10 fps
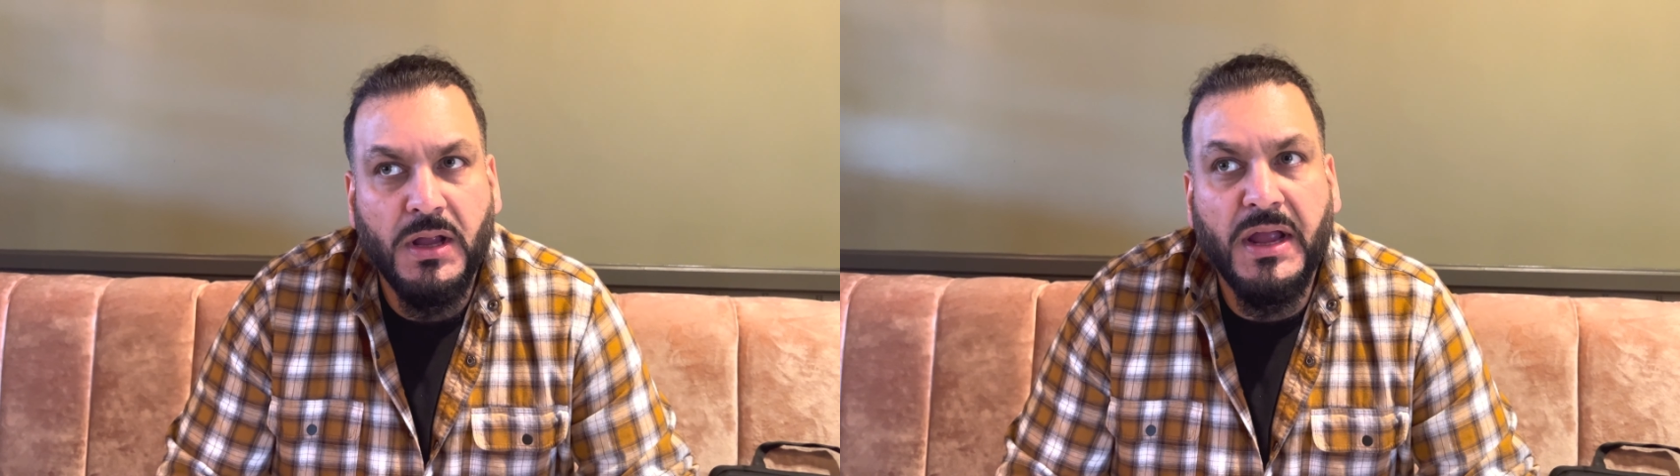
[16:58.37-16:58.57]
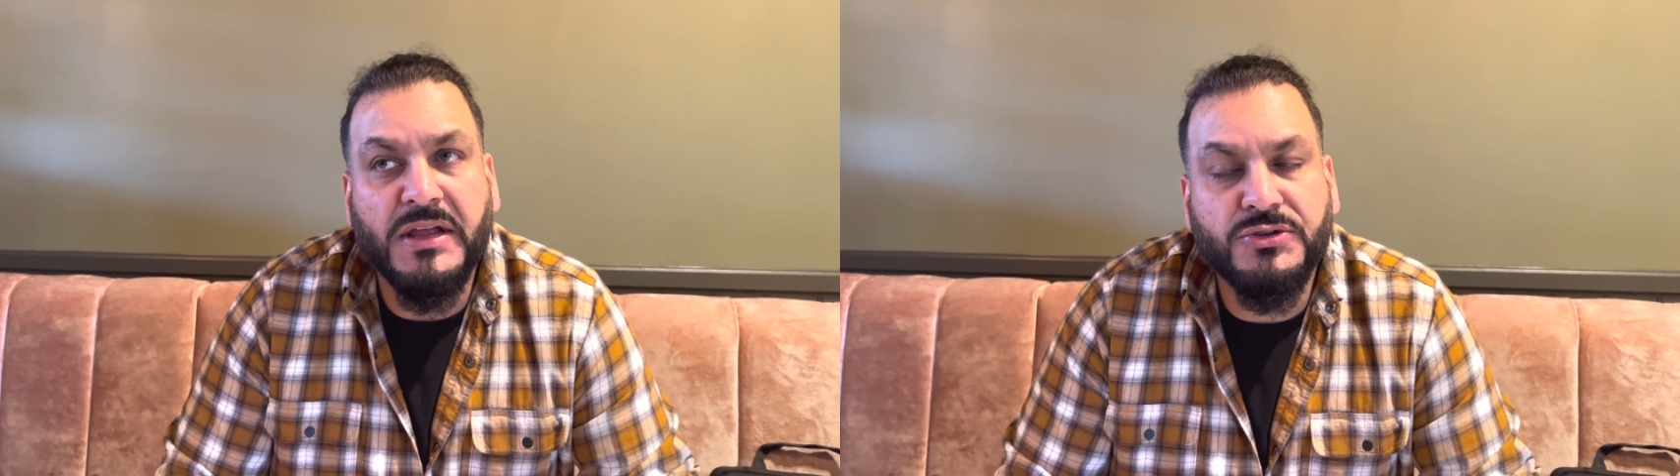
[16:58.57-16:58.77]

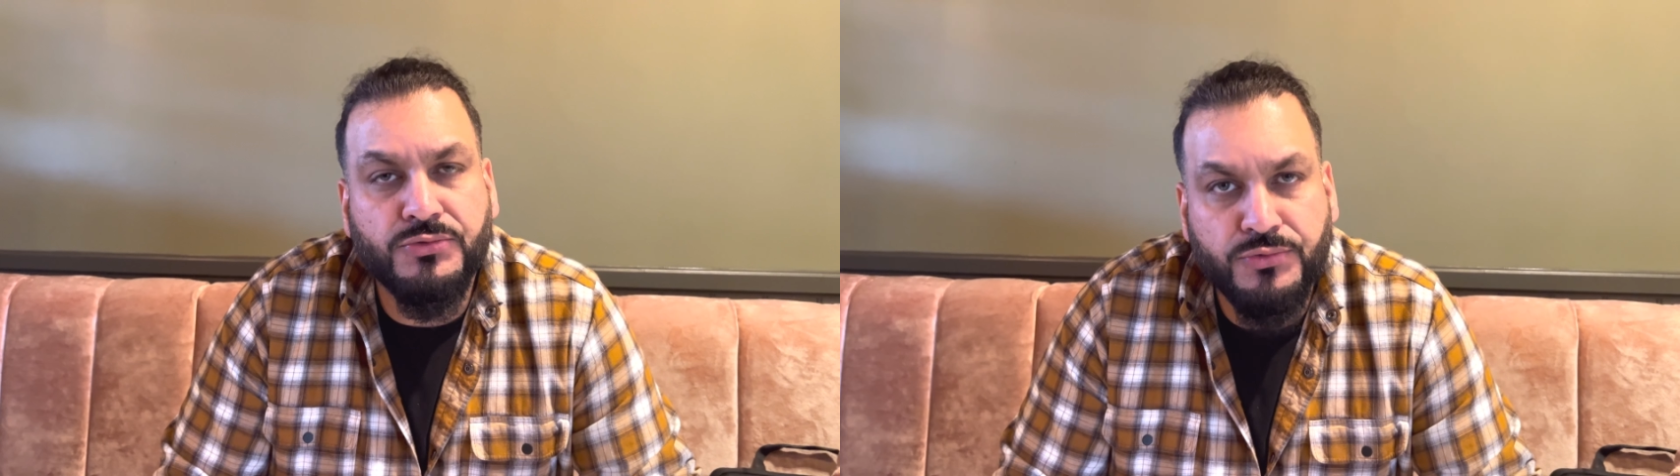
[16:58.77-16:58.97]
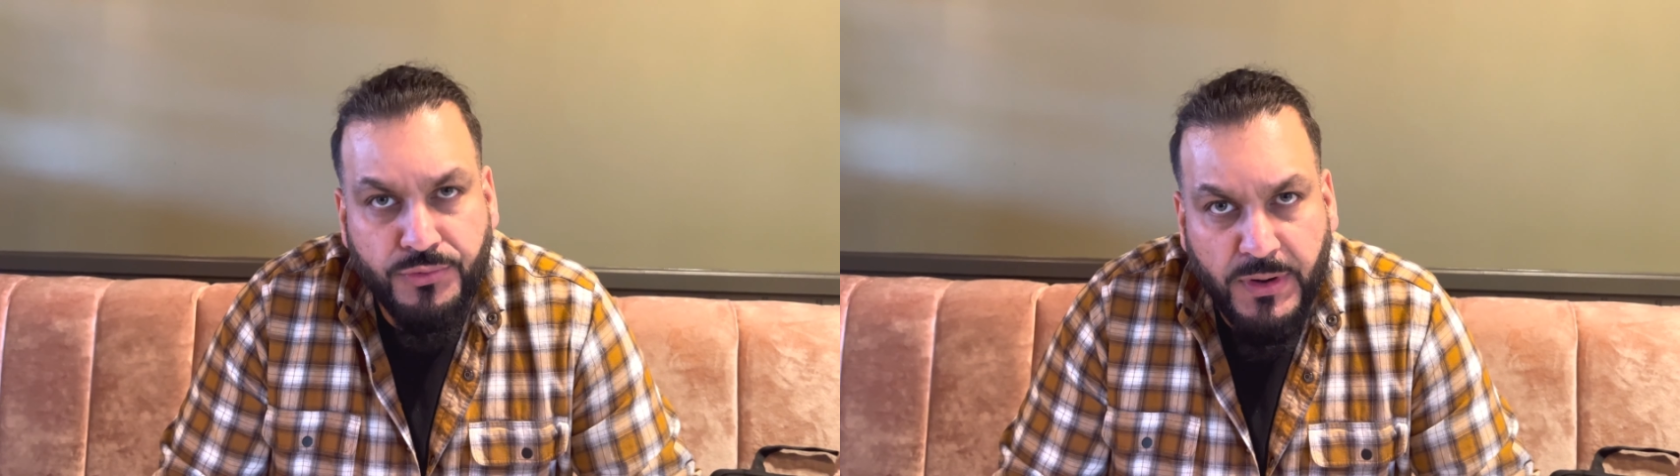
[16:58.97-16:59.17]
is
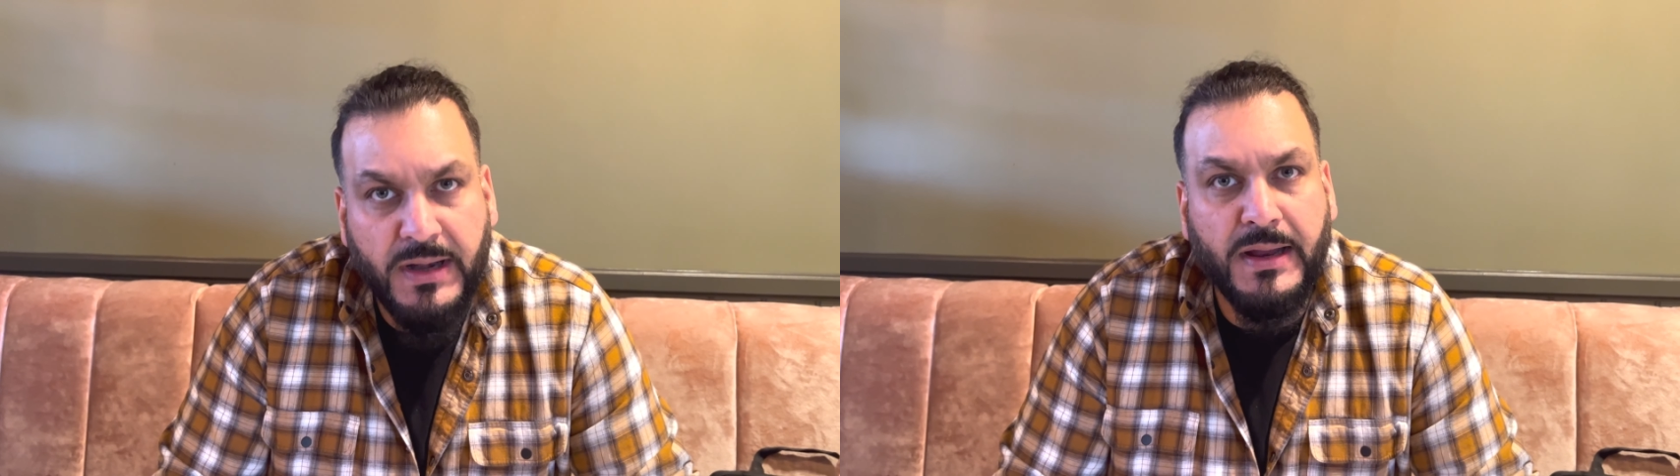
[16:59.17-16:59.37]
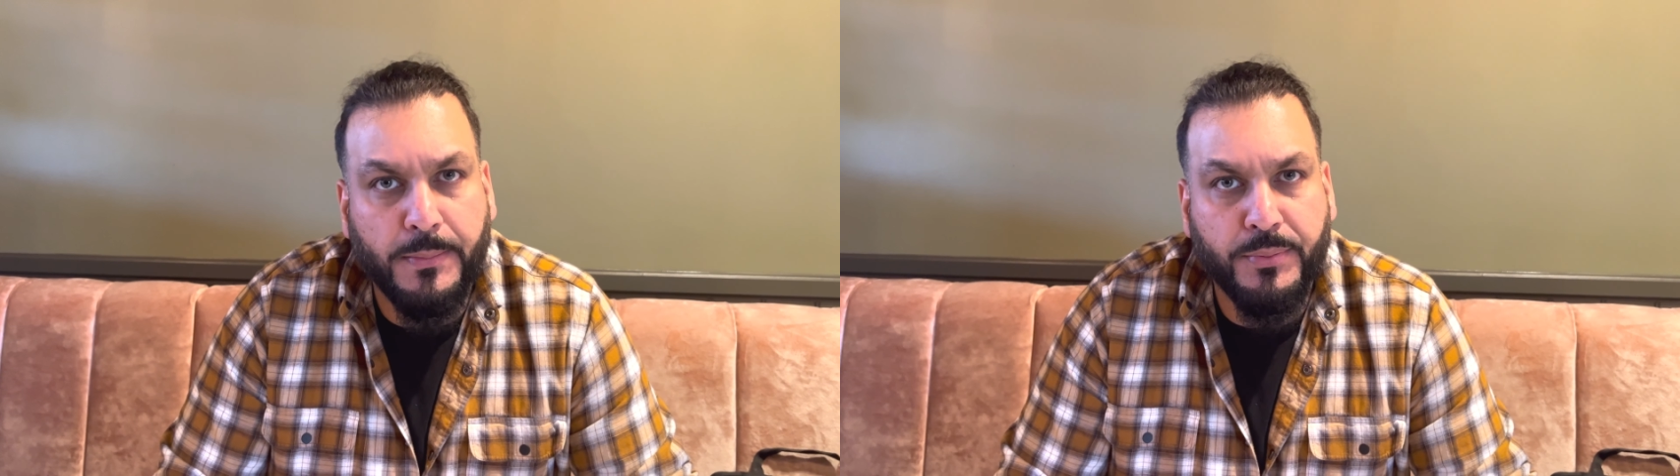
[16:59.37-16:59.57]

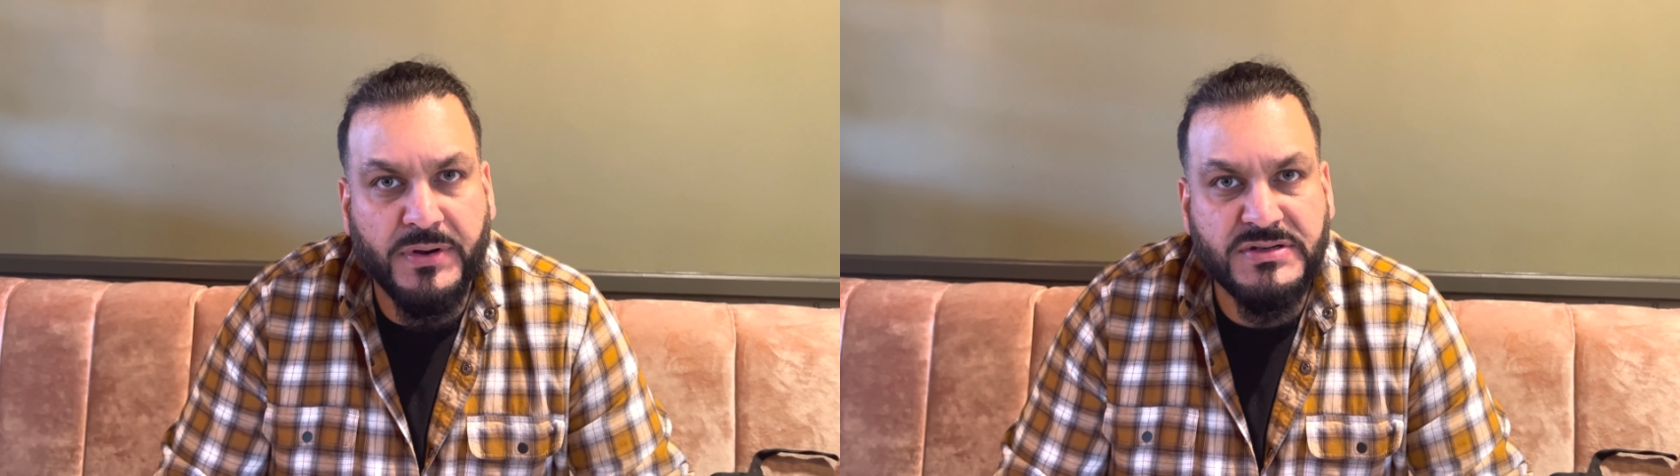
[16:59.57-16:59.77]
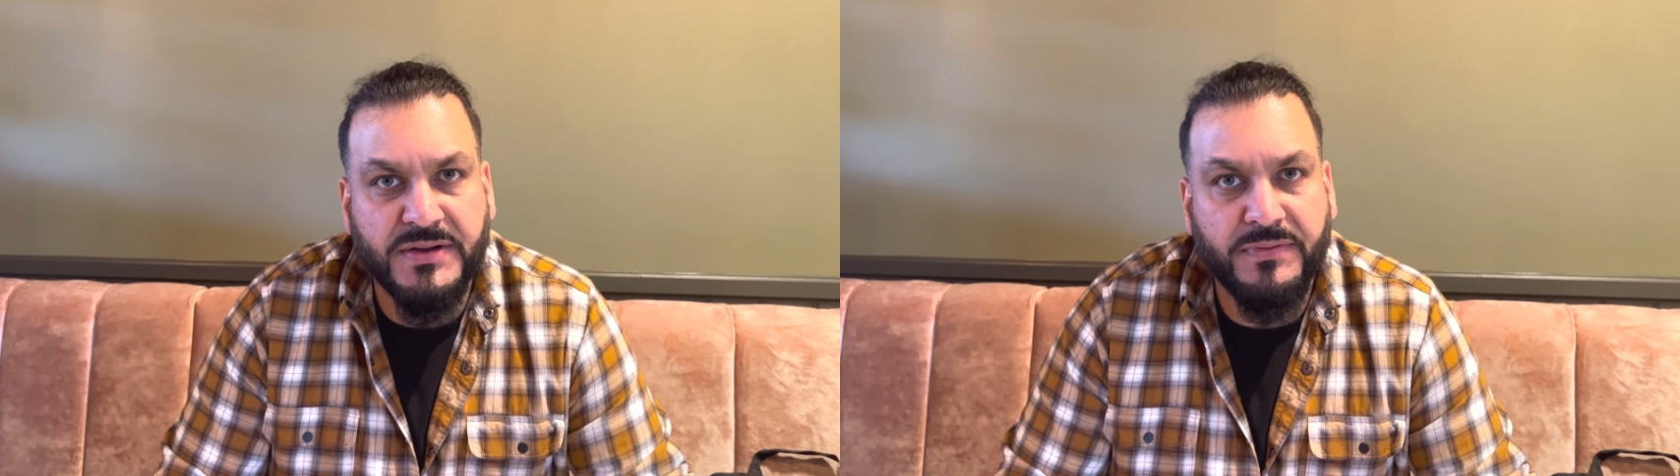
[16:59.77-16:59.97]
really
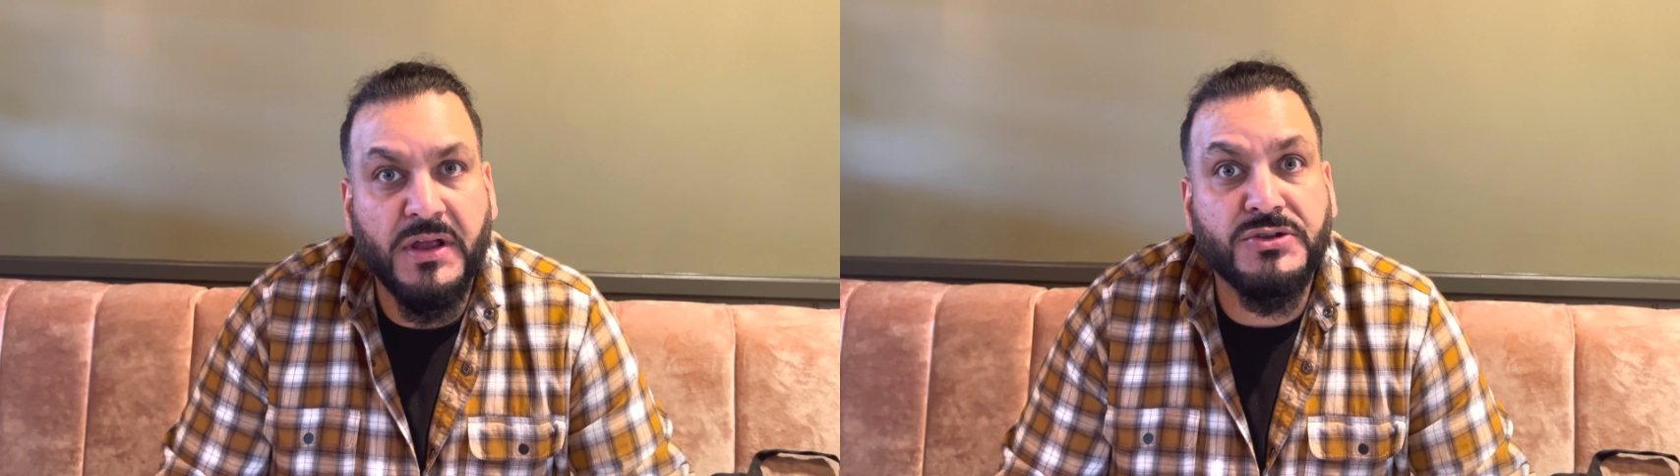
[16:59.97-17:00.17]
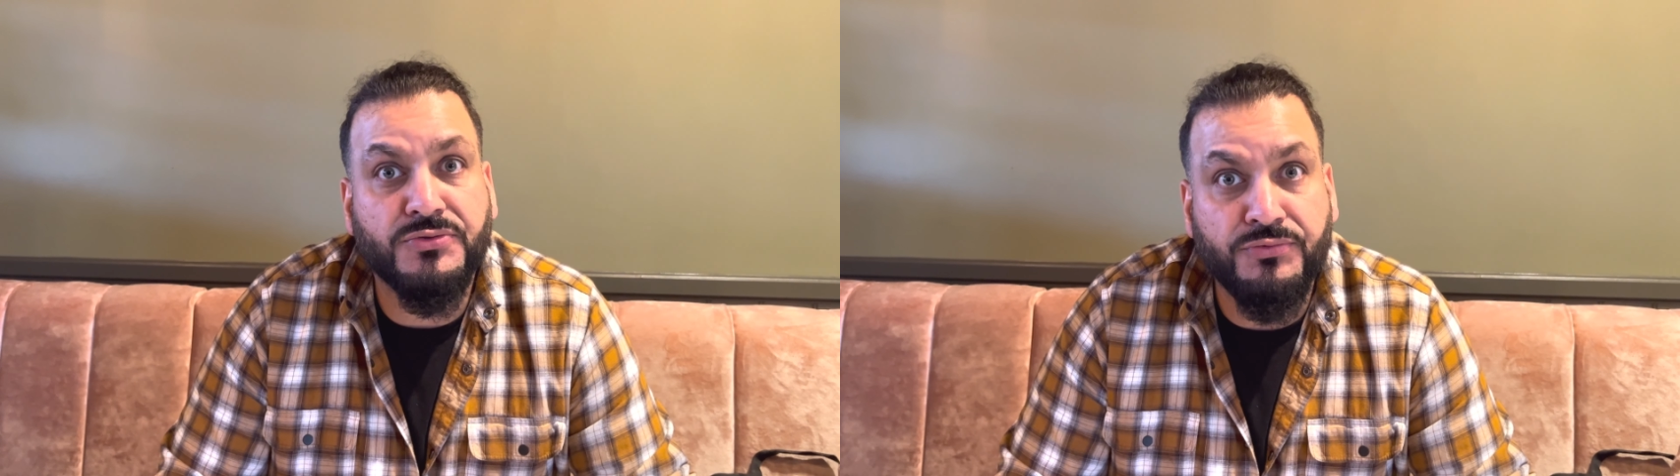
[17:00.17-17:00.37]
impressive.
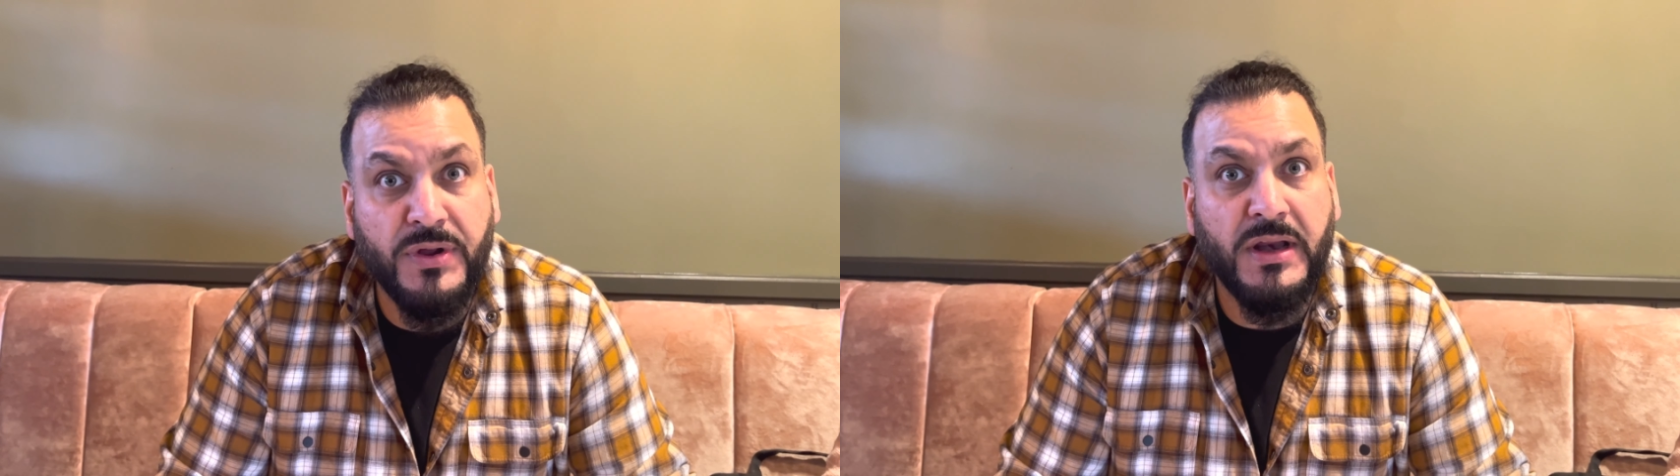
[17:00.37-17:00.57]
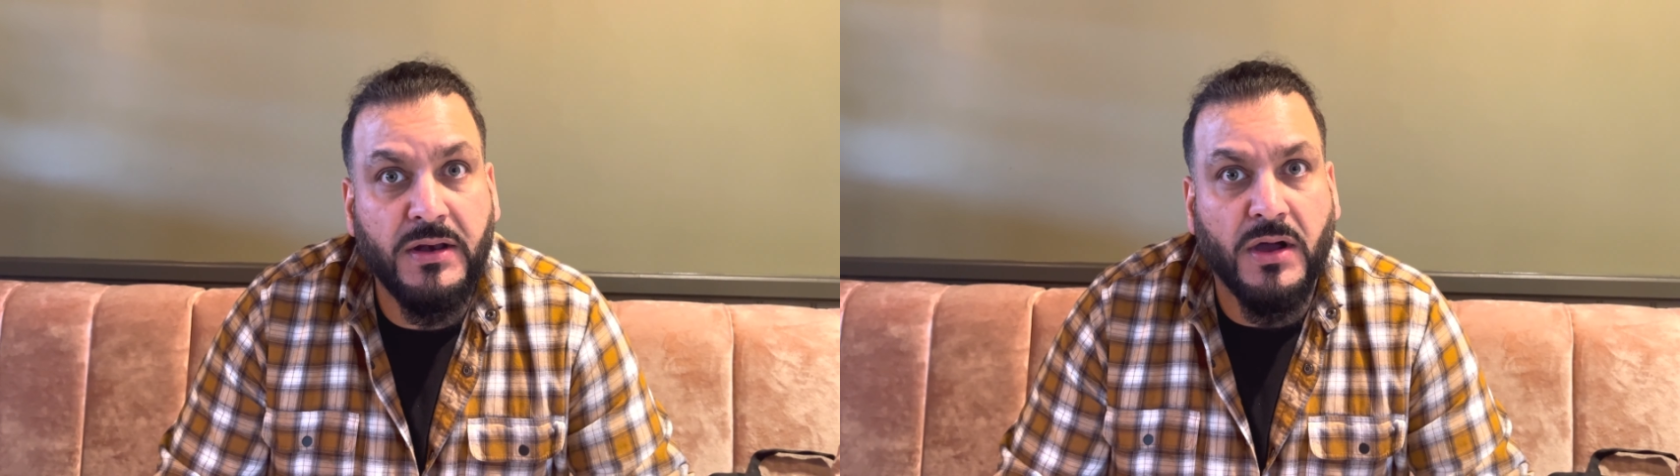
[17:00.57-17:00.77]
It's
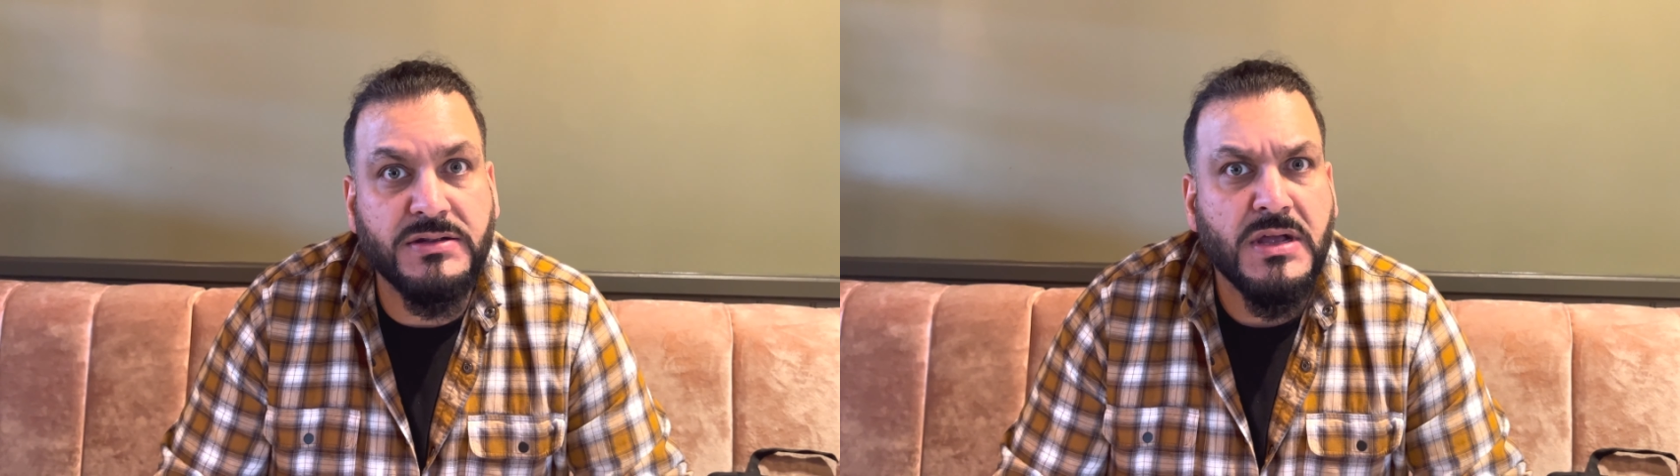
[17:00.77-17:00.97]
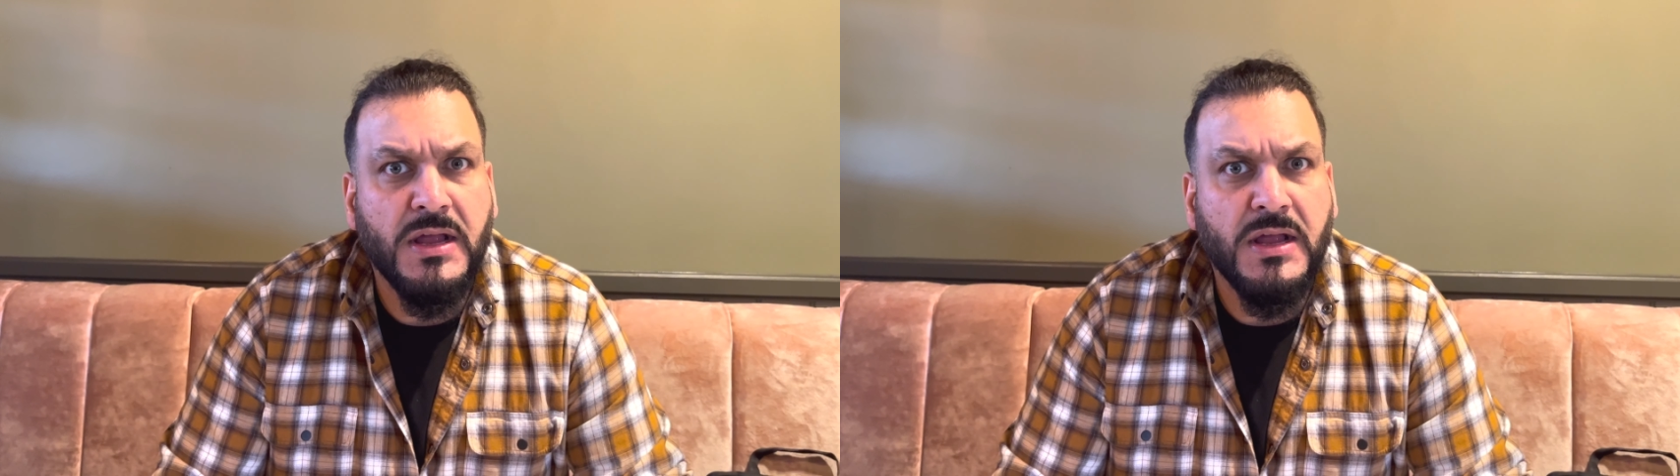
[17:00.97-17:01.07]
really nice.